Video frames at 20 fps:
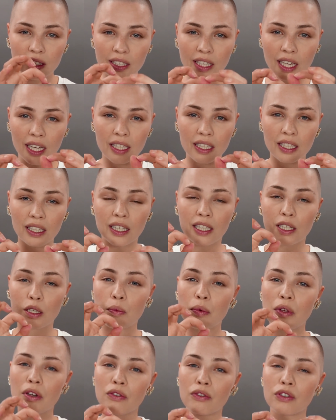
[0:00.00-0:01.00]
get a
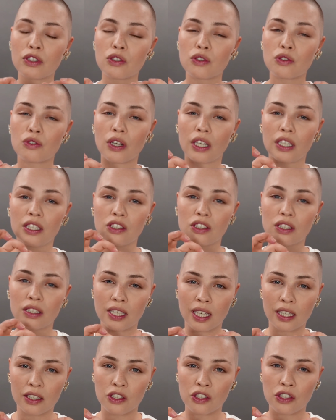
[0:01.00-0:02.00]
little bit of a strange
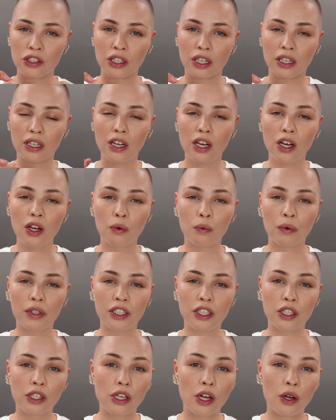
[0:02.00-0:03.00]
texture
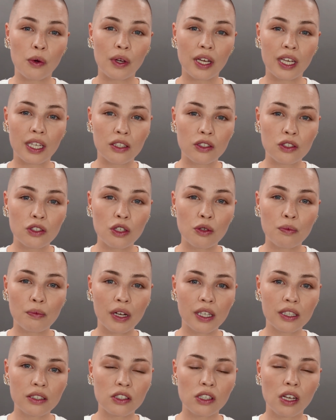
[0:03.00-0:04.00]
when you go in too
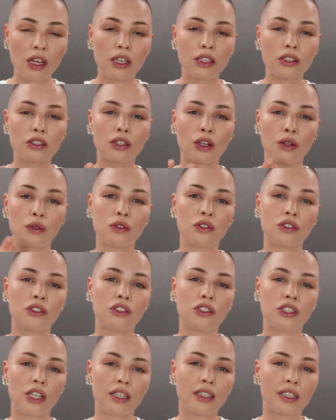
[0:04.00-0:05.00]
much, so
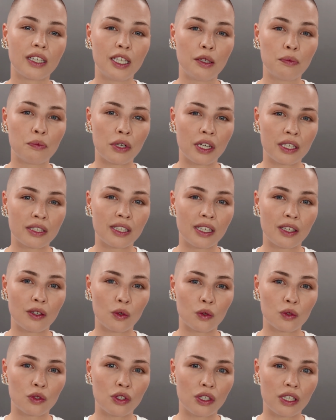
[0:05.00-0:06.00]
gently press it
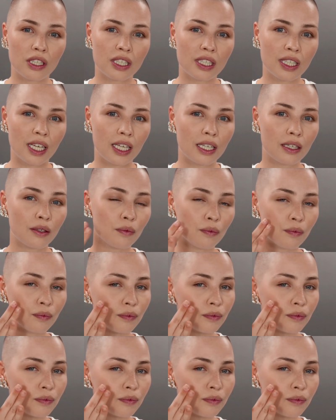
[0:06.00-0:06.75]
onto the skin.